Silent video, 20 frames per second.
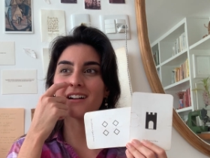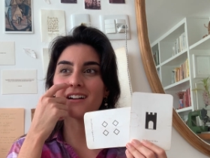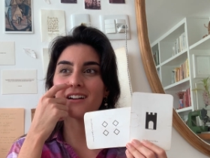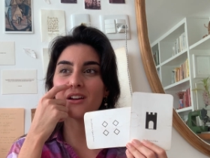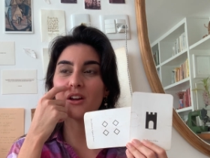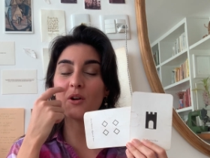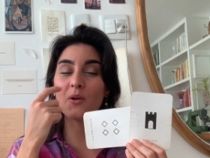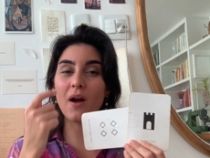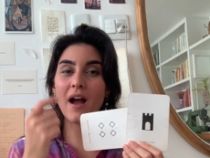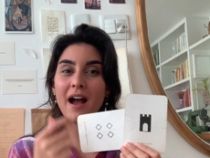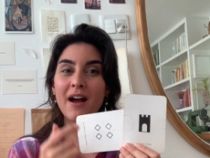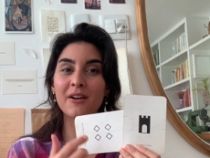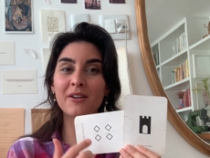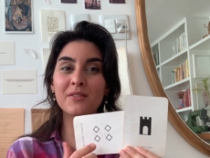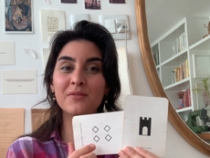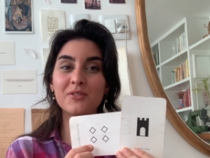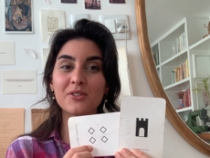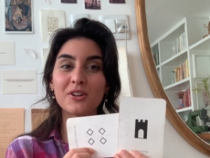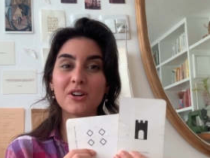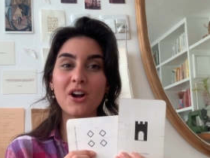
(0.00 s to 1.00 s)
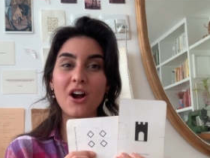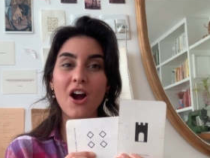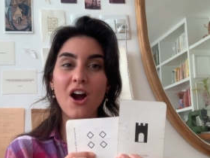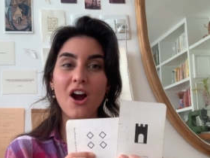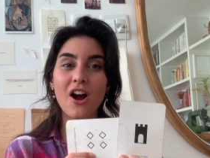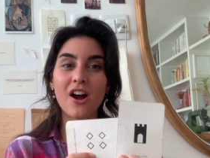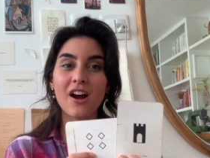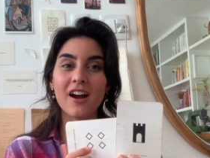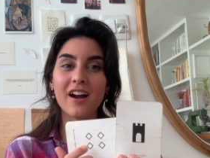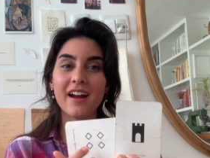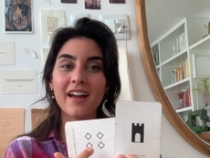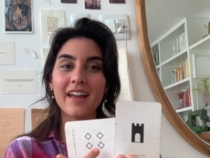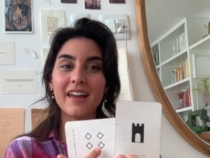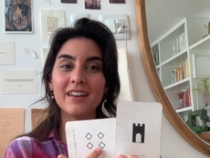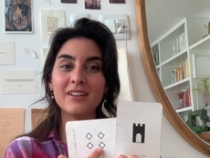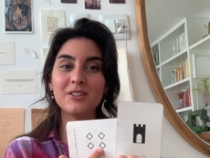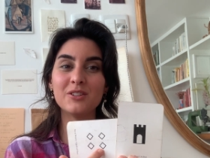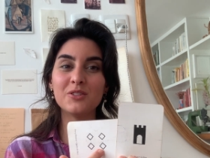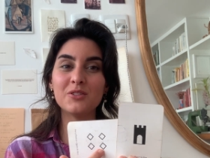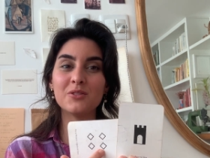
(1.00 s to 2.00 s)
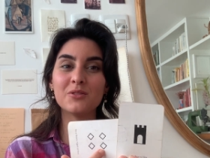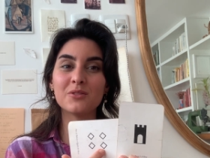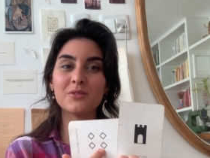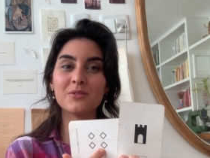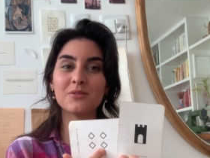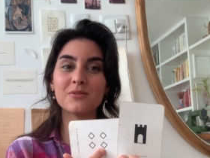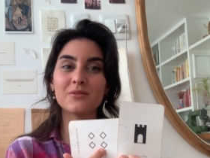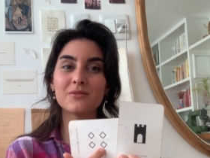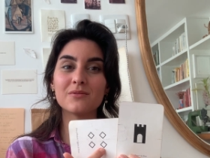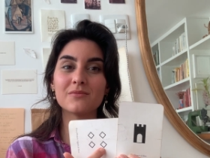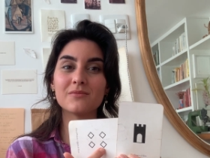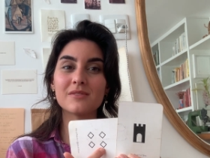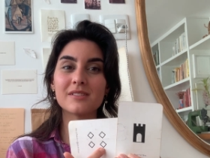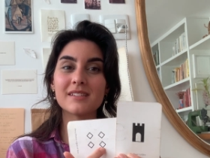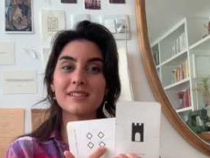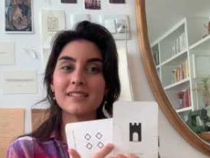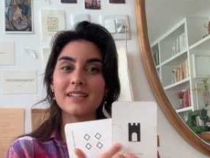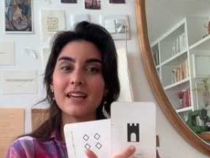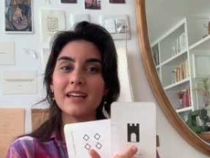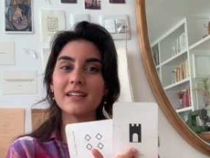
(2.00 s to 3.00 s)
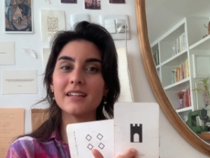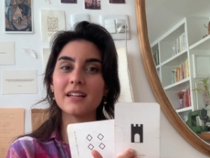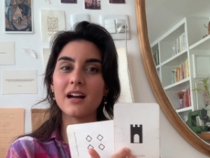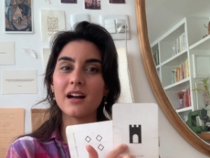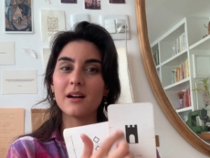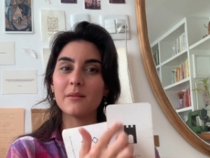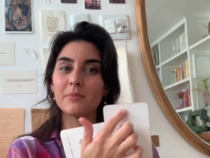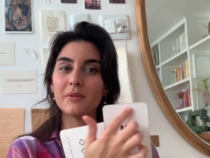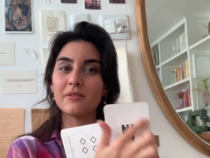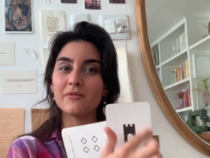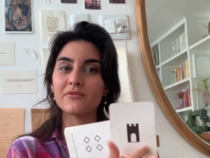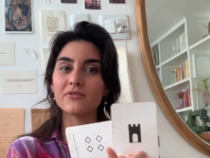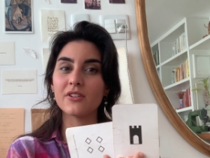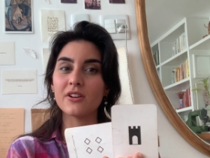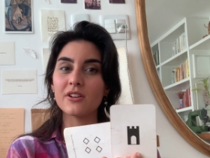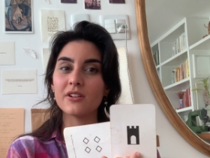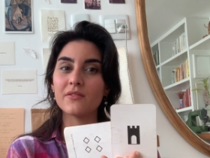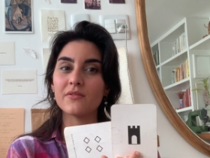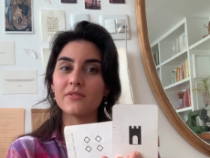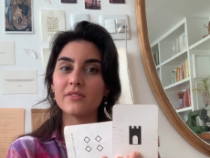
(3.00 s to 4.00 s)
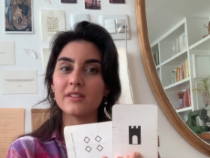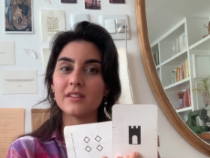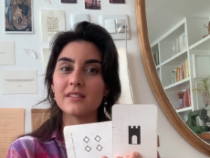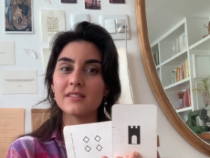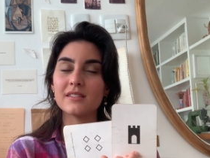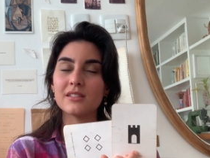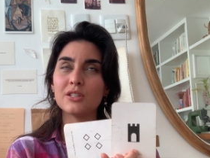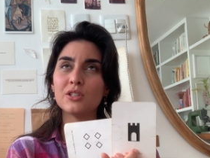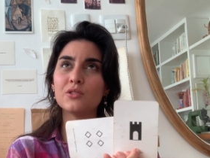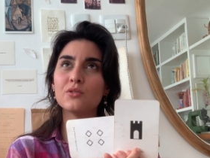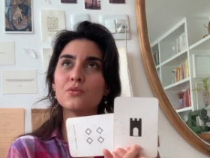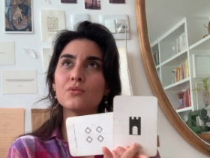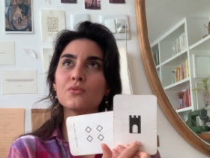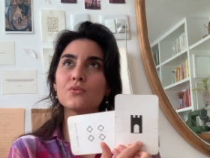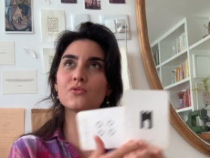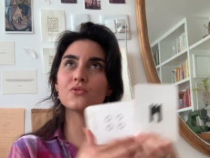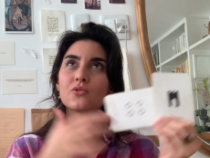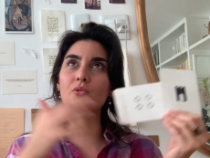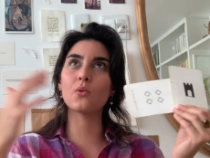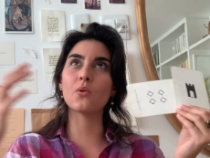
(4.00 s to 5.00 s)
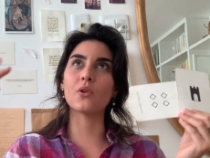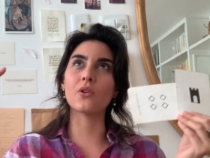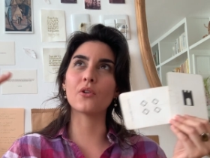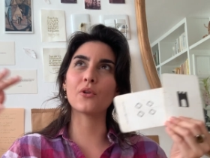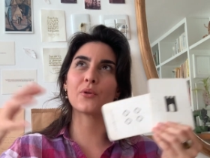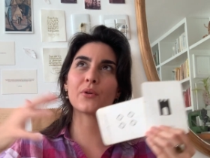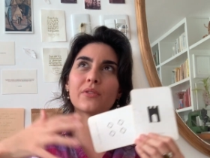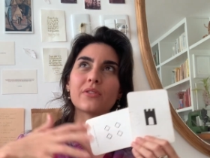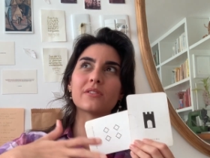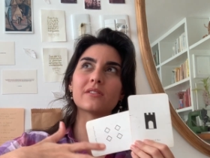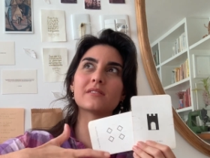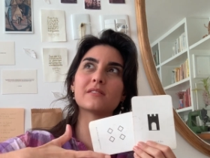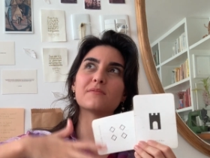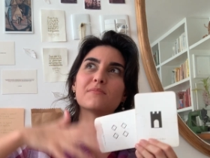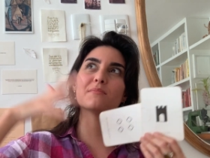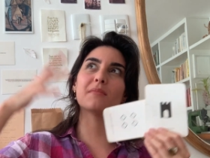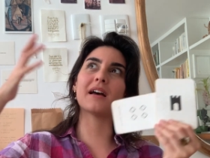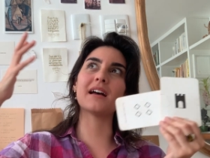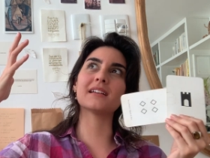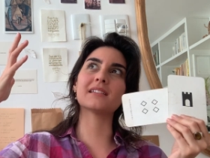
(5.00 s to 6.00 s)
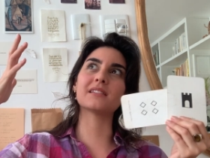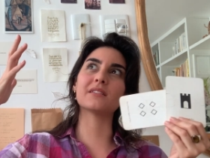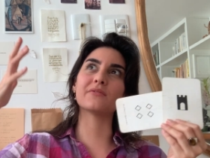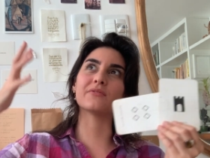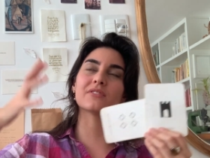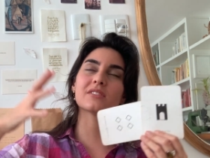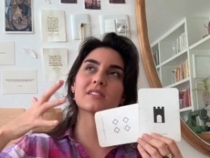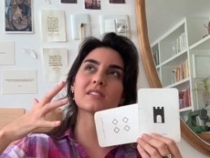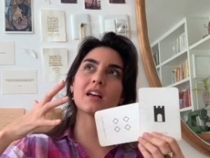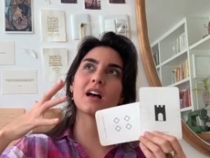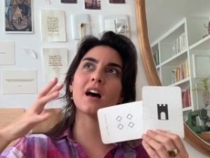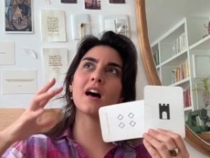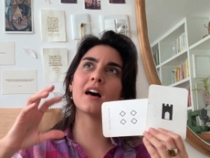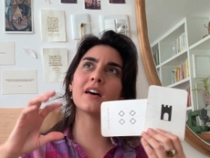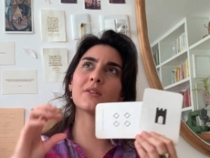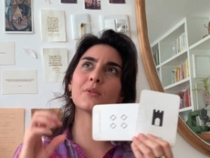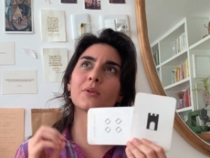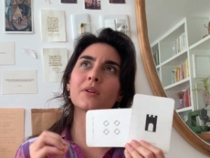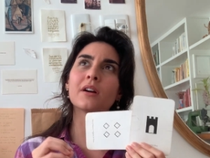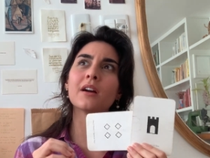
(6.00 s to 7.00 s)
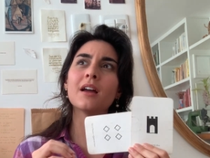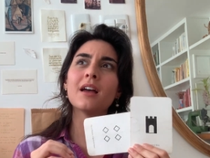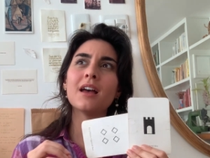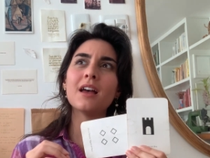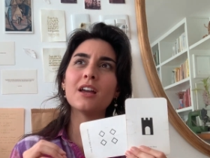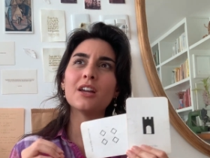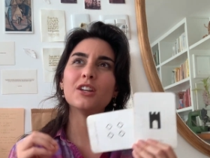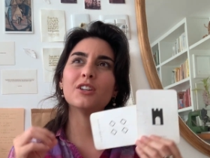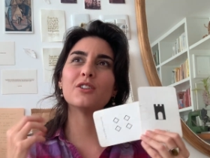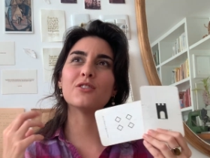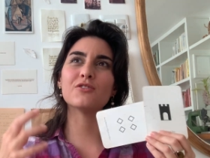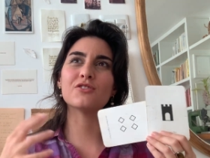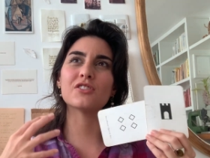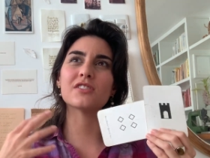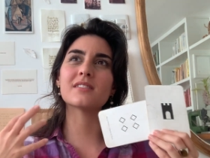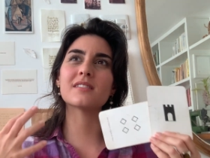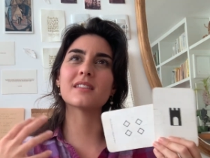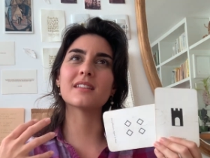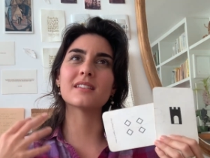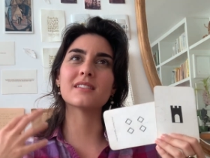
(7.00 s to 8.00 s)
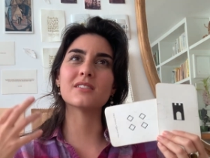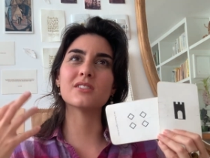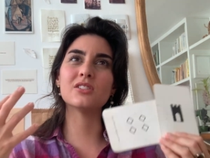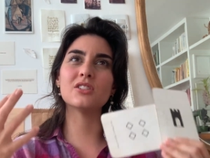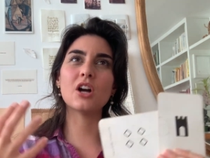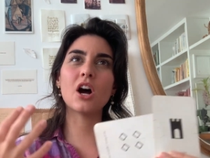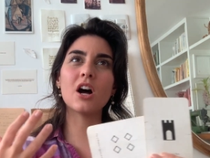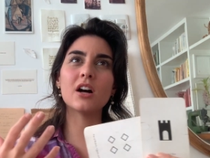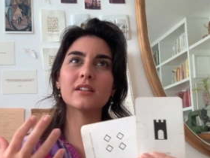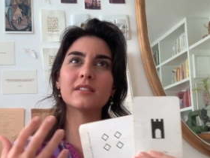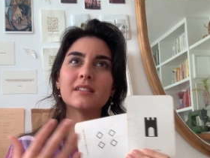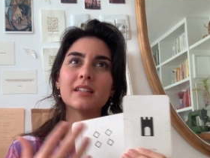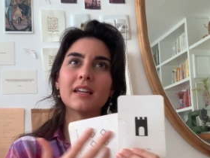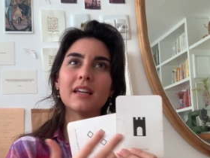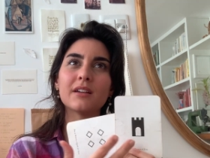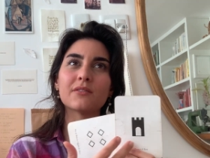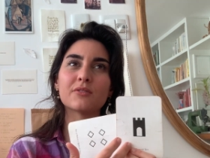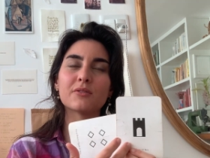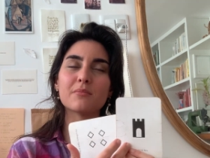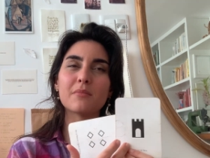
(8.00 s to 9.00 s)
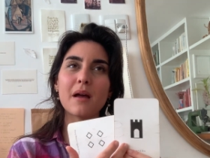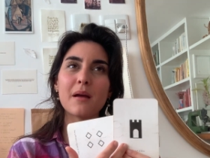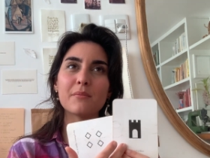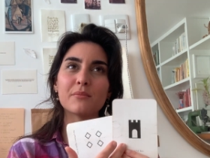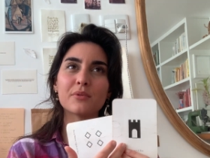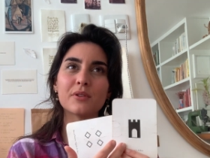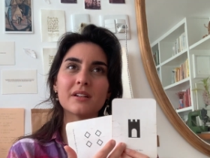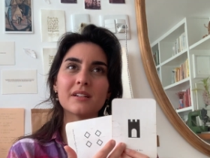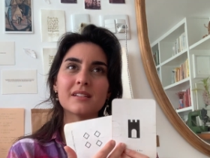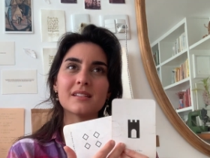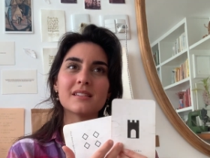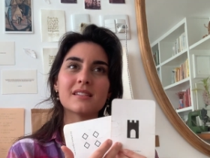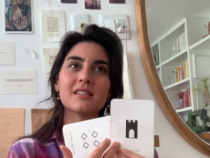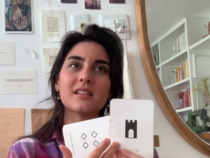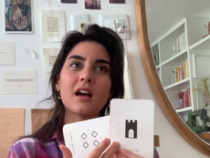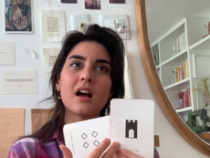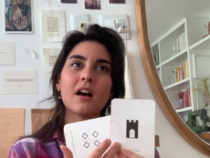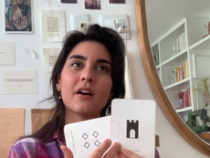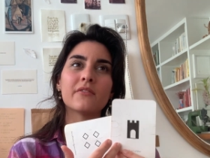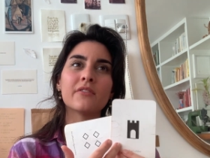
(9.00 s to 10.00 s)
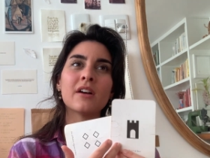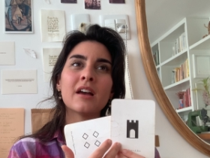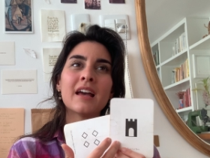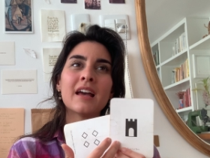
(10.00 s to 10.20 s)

go out of your car and you stand up in front of this huge door or this massive facade, or just this daunting remembrance of,